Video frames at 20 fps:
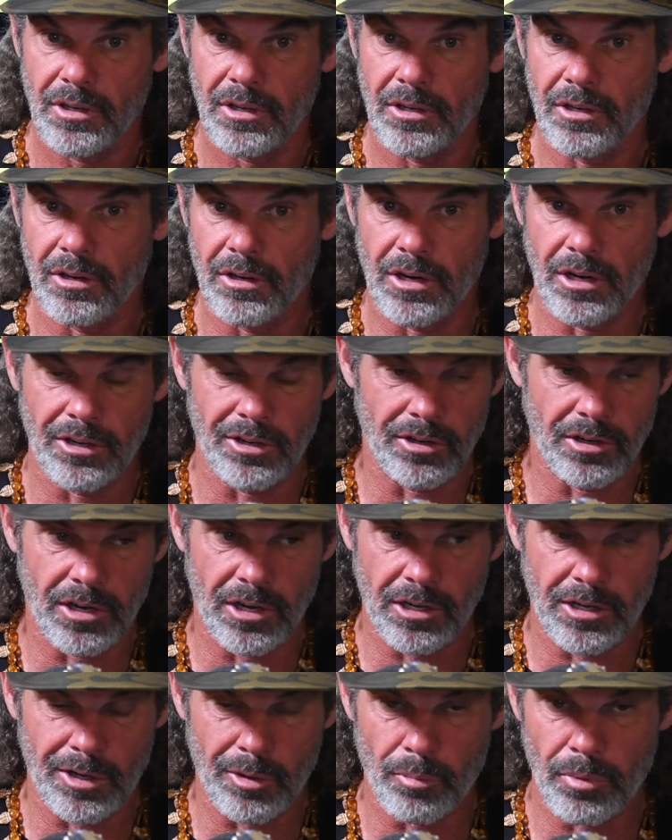You're
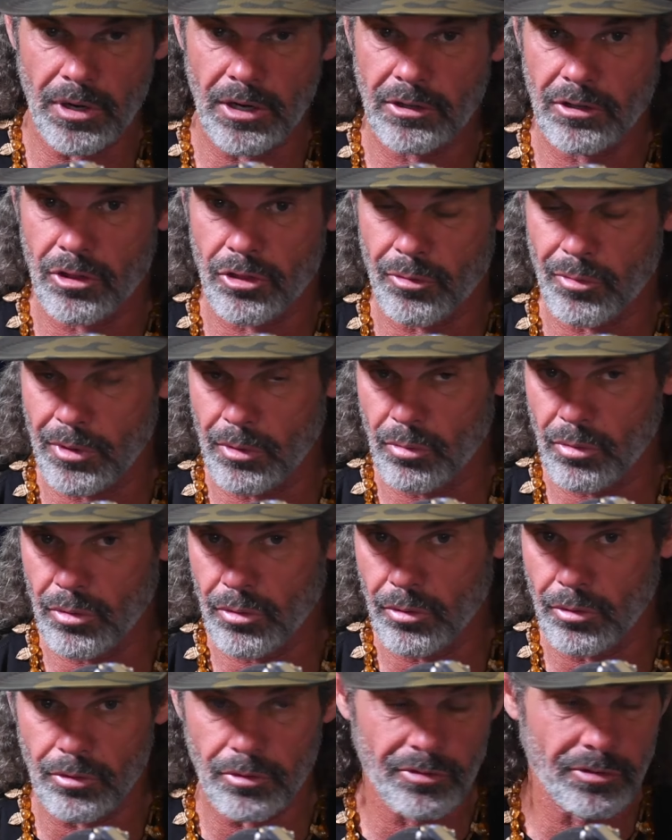not going to break the three
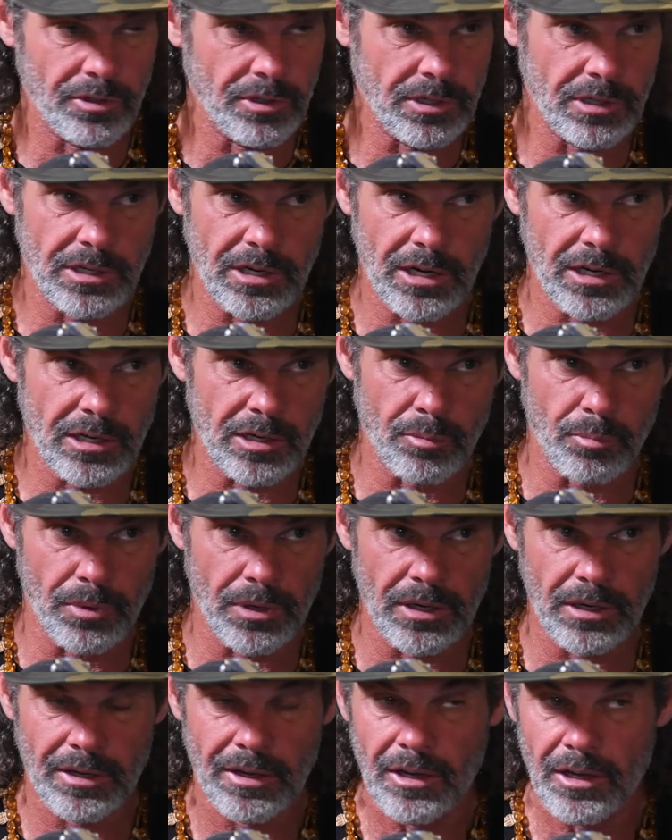rules. You're not going
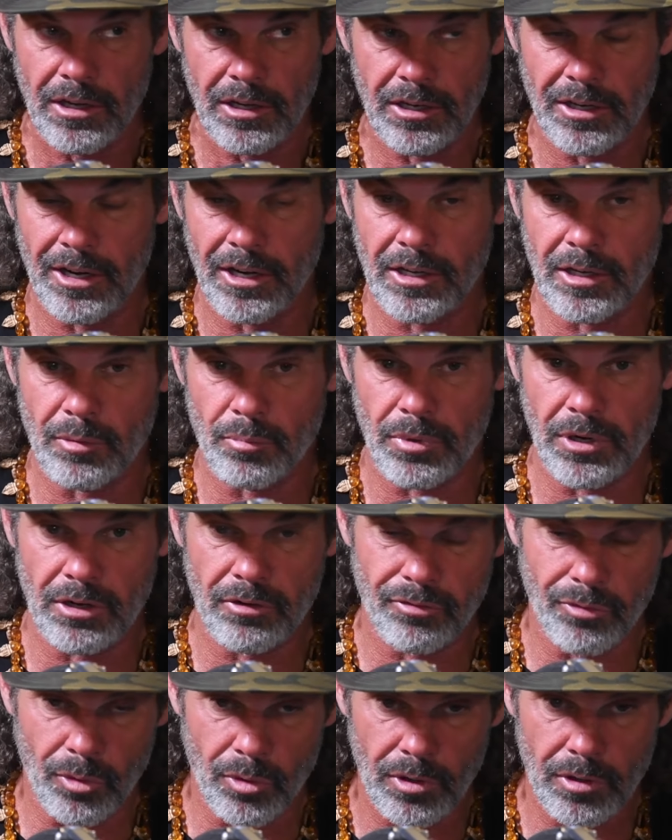to break
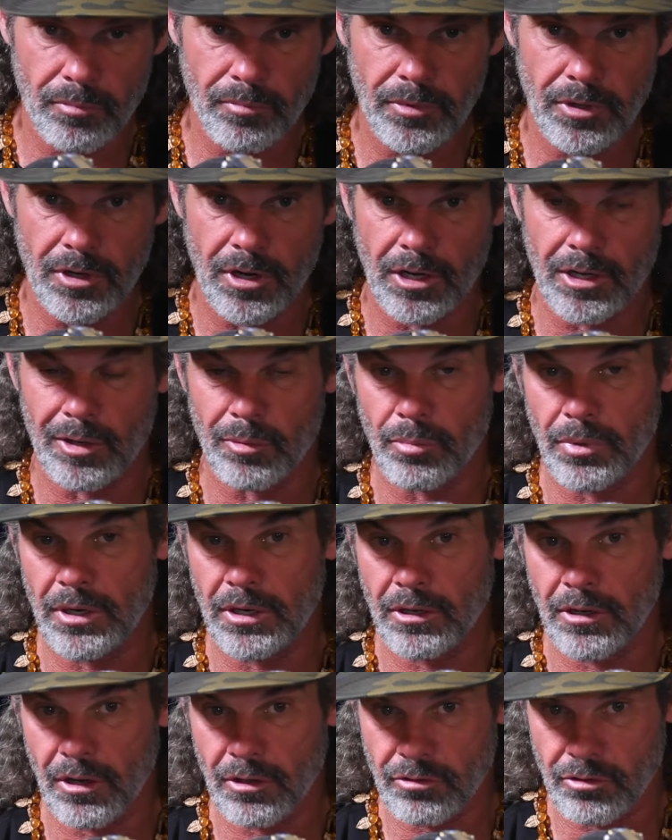form, you're not going to
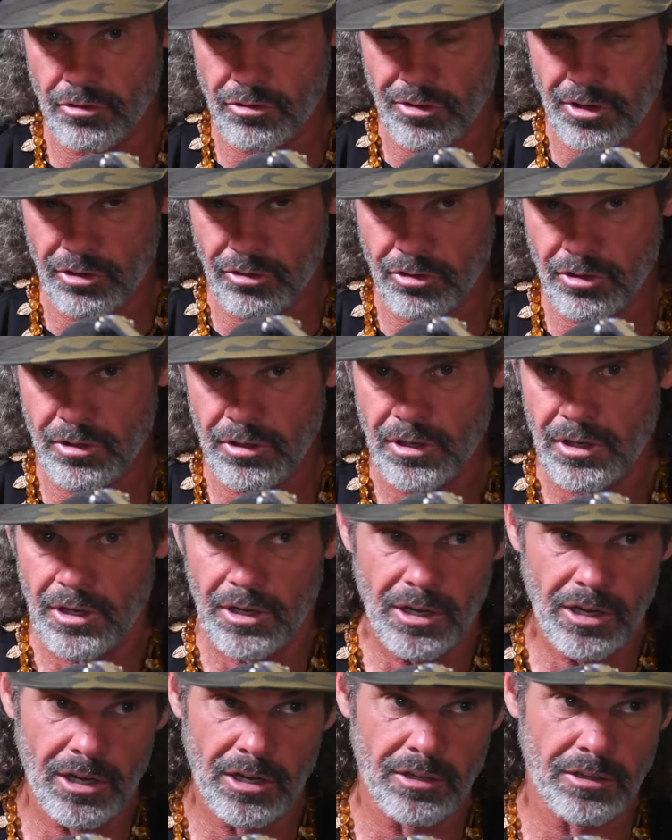break concentration,
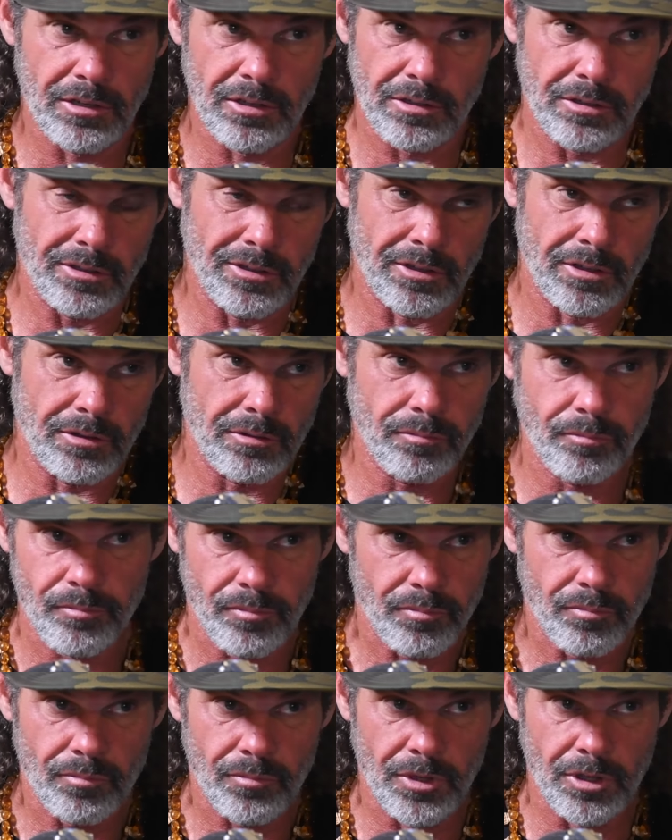and
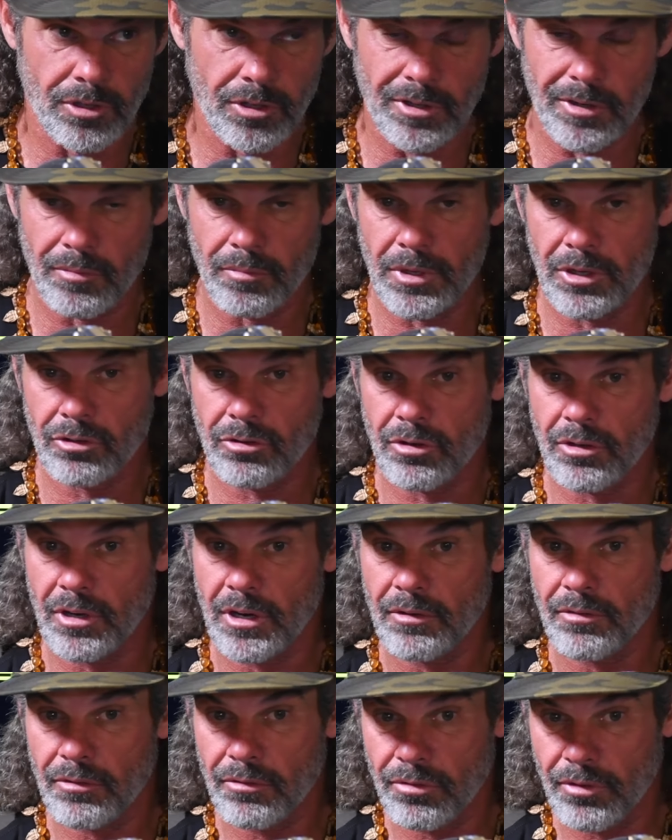and you're going to make sure you're
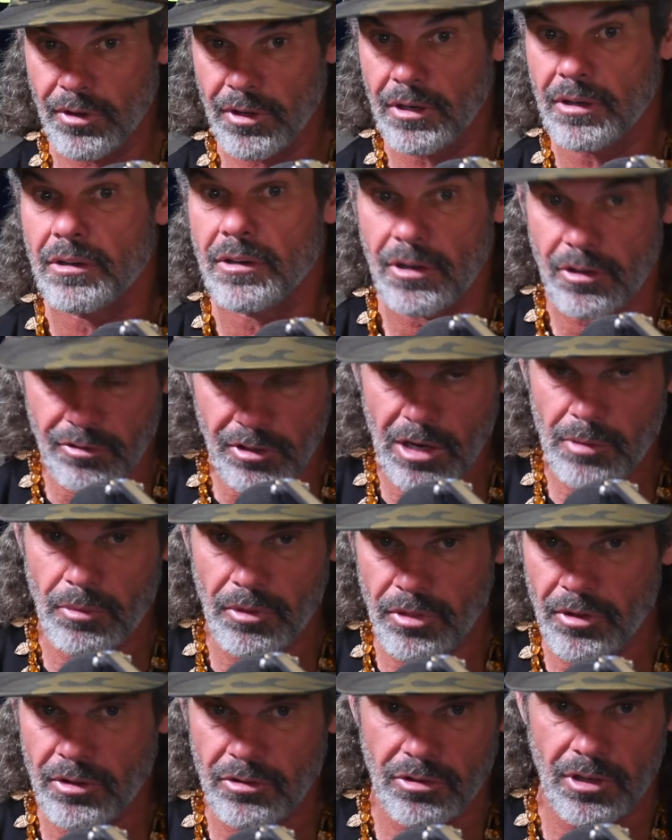having fun. Type of
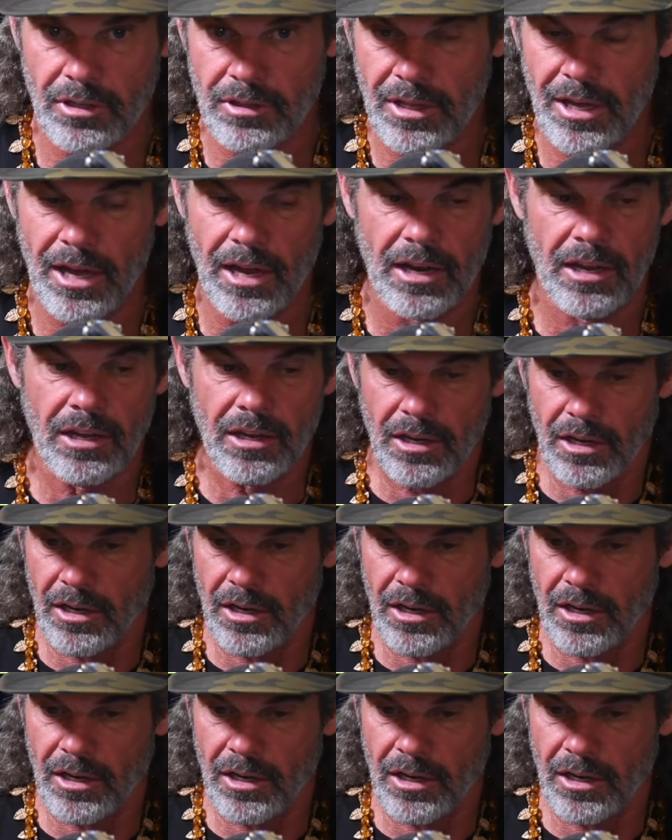things like that.